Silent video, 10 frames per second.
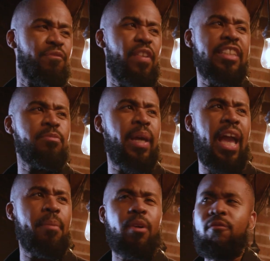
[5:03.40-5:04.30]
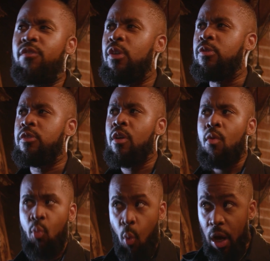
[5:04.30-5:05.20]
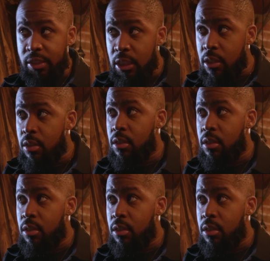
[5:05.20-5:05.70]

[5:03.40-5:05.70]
face became confused. What?